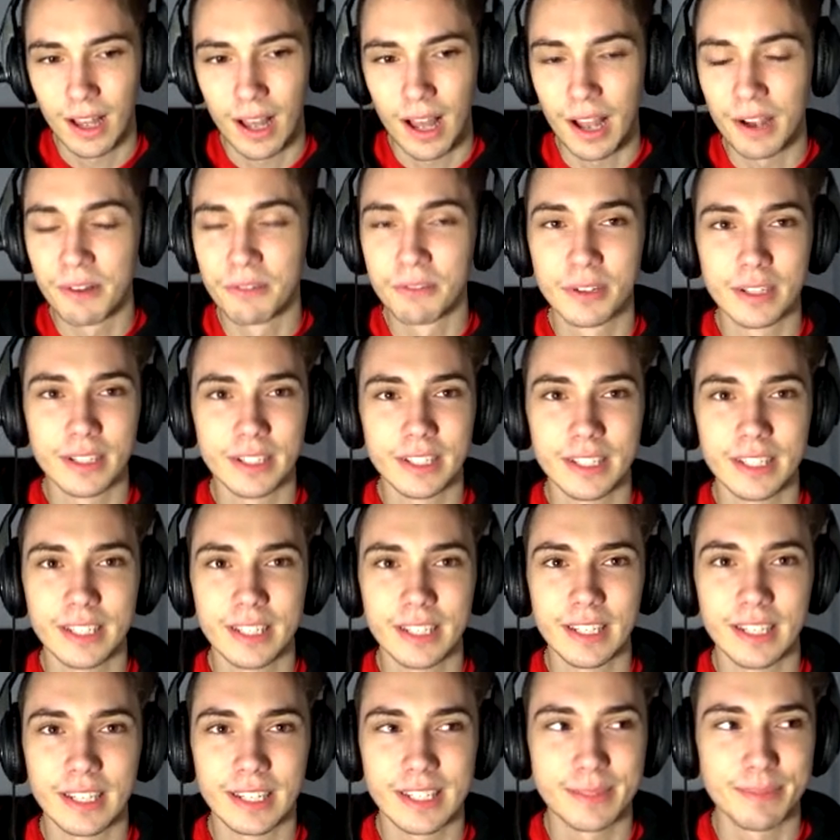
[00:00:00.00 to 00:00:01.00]
I really
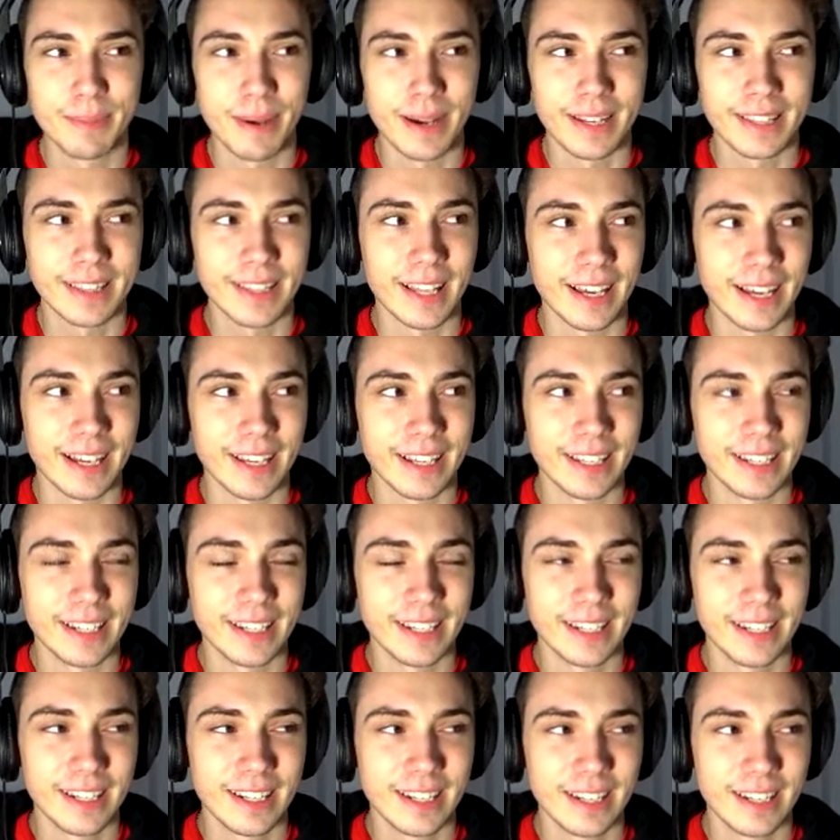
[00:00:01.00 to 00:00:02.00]
didn't expect that.
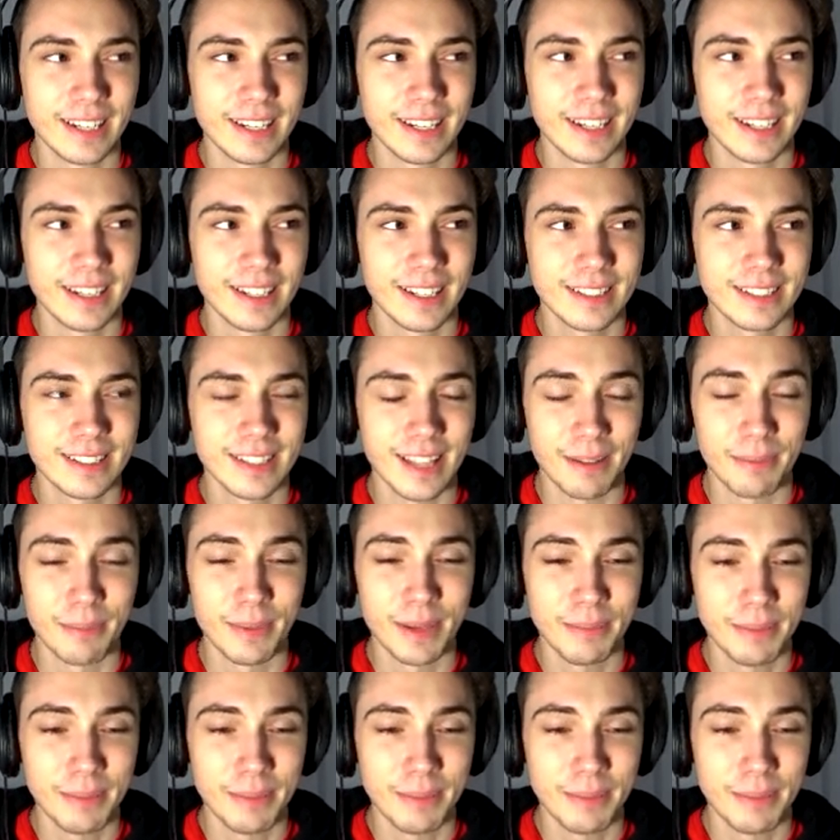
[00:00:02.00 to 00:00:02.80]
That